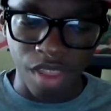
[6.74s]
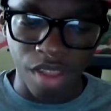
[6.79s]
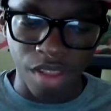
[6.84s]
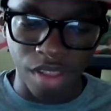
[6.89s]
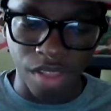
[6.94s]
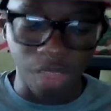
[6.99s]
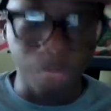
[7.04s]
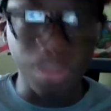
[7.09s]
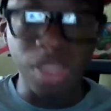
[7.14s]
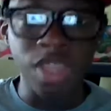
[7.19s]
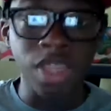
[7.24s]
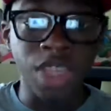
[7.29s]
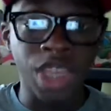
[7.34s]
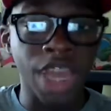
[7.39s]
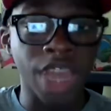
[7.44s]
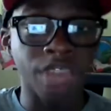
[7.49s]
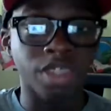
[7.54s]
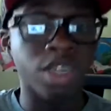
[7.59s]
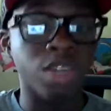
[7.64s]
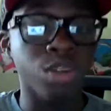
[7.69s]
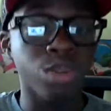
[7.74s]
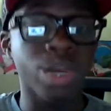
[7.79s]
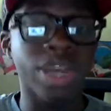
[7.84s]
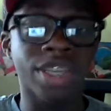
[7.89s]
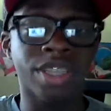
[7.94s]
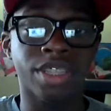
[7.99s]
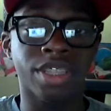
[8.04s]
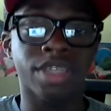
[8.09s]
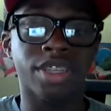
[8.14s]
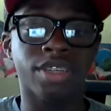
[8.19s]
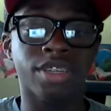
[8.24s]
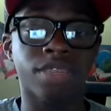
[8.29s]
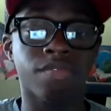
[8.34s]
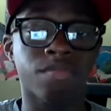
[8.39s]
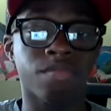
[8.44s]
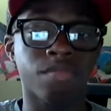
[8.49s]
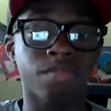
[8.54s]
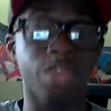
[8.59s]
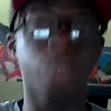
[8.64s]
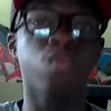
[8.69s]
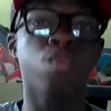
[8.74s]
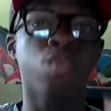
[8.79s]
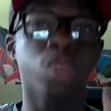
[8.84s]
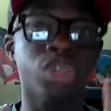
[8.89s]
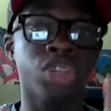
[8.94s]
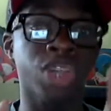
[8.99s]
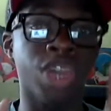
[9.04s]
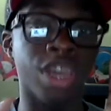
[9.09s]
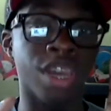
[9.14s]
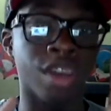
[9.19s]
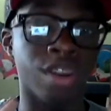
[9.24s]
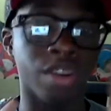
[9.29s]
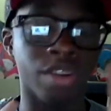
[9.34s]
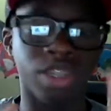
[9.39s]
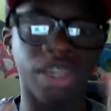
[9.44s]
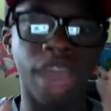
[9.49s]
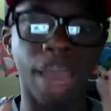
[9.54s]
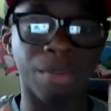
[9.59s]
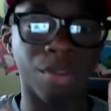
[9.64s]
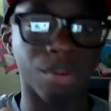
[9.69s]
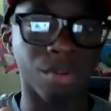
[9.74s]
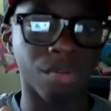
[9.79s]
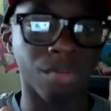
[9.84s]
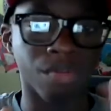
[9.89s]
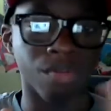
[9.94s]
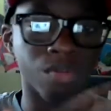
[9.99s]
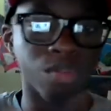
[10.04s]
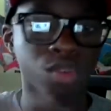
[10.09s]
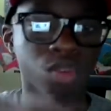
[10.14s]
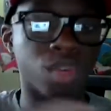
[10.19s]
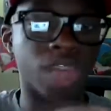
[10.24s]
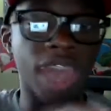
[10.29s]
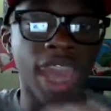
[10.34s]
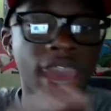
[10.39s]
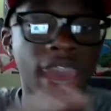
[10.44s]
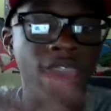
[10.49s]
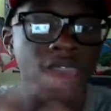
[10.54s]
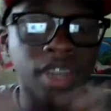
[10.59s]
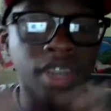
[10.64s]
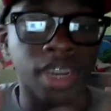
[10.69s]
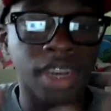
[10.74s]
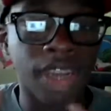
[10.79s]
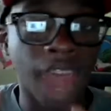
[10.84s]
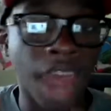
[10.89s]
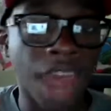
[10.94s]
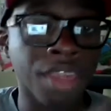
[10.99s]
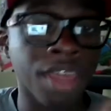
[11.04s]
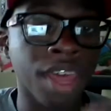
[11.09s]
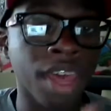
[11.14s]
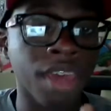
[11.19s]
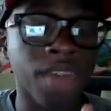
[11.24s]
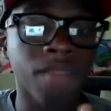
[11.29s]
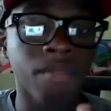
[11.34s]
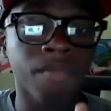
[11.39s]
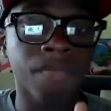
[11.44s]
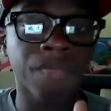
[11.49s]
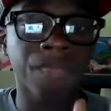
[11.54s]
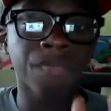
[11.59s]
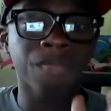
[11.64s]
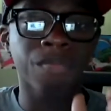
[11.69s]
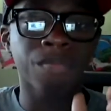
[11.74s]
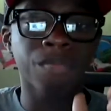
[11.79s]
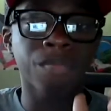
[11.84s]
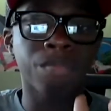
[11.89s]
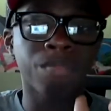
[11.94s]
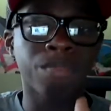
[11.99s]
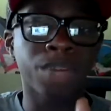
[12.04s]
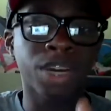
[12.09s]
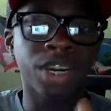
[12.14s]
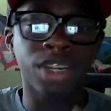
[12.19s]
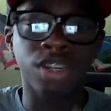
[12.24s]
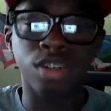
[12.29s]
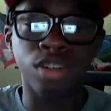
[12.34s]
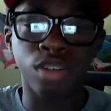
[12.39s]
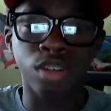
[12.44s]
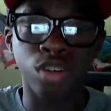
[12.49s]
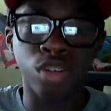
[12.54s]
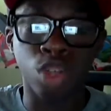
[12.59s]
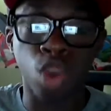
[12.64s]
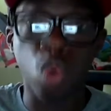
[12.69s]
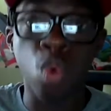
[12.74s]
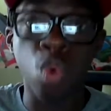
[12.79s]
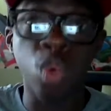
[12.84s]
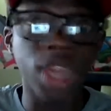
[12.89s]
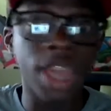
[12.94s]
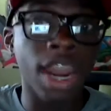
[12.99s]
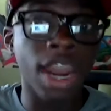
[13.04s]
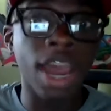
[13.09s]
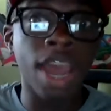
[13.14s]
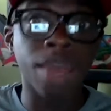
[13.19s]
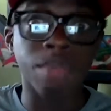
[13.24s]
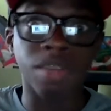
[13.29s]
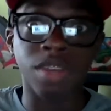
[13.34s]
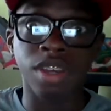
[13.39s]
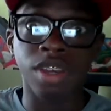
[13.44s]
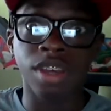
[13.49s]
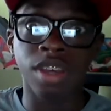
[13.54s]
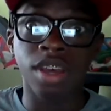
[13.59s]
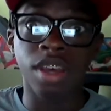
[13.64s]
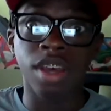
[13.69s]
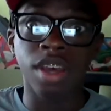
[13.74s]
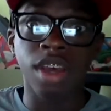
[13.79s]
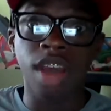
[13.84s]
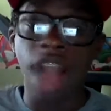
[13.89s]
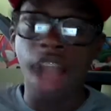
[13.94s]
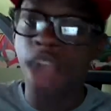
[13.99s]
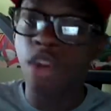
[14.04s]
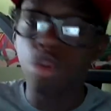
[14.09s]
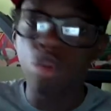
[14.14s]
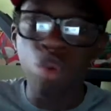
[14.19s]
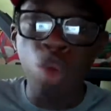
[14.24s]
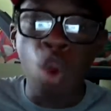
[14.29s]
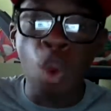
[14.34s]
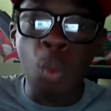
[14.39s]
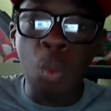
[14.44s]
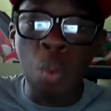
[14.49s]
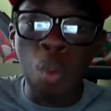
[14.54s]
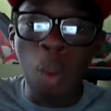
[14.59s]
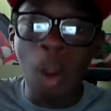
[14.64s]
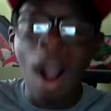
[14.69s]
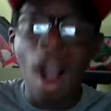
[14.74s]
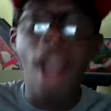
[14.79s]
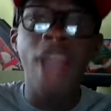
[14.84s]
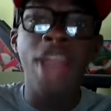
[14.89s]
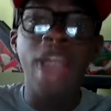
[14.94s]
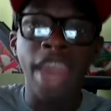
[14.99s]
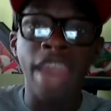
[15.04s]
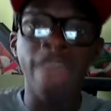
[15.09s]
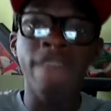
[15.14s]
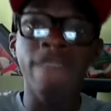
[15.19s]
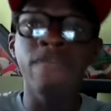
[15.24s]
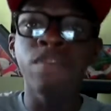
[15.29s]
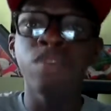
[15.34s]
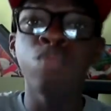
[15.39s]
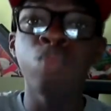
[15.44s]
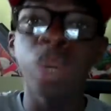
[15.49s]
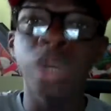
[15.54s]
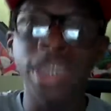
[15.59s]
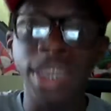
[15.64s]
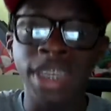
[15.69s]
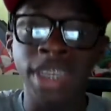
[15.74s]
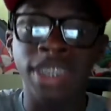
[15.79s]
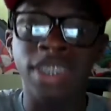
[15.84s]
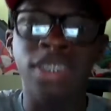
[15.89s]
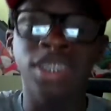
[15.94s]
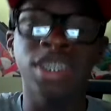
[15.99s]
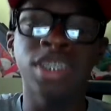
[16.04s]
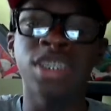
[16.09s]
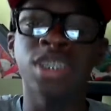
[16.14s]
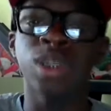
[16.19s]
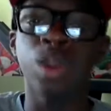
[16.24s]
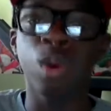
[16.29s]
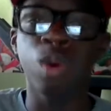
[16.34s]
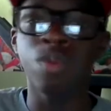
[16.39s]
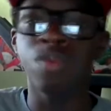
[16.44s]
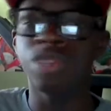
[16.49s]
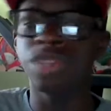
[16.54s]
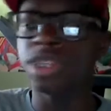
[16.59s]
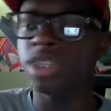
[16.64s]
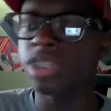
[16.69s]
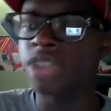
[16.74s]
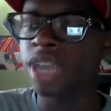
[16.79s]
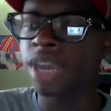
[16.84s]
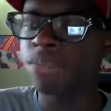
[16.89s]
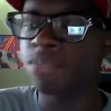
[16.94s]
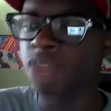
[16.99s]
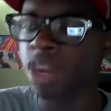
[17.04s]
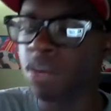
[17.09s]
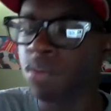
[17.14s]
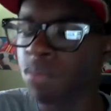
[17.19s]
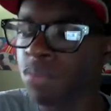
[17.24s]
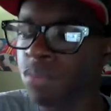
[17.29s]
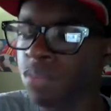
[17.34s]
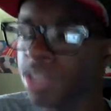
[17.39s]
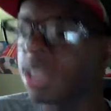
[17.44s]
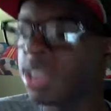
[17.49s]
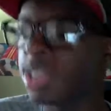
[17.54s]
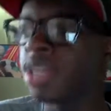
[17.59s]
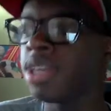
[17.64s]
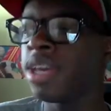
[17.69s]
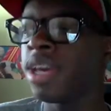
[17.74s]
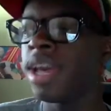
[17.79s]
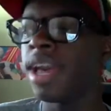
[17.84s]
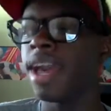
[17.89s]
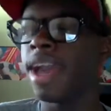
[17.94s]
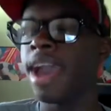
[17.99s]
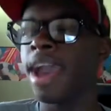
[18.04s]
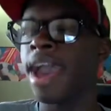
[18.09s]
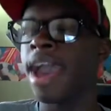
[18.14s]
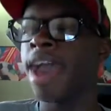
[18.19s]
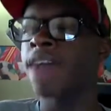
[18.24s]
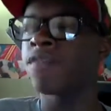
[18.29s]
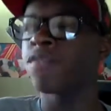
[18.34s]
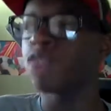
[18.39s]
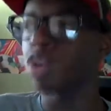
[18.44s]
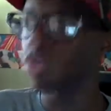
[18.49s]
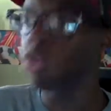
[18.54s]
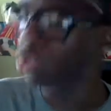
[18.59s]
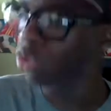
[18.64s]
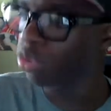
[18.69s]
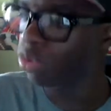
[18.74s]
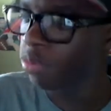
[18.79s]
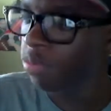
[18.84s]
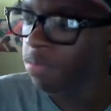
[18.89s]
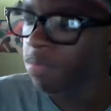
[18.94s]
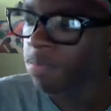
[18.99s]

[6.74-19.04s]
let me tell you guys this. It was a good chapter. You can't deny that, but don't get hyped. I don't know why everyone is jizzing over this chapter. I really have no clue.